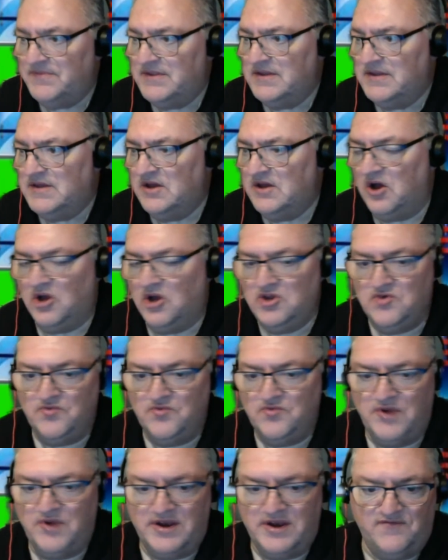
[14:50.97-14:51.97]
Are you
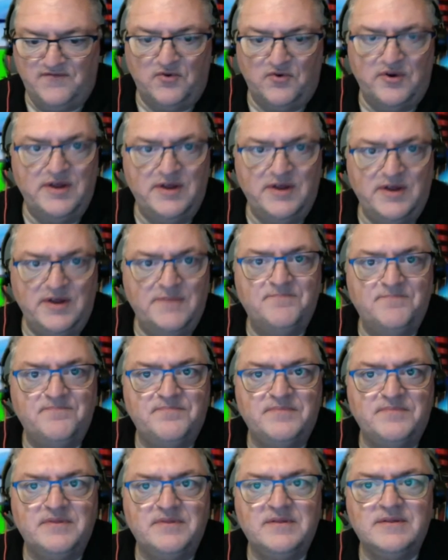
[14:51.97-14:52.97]
ready for it?
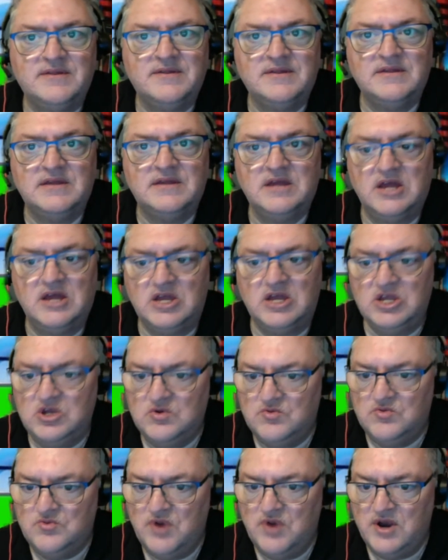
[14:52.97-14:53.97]
Are you
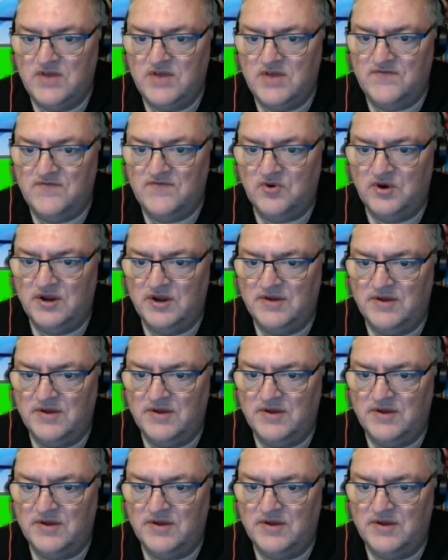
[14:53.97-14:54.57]
ready for it?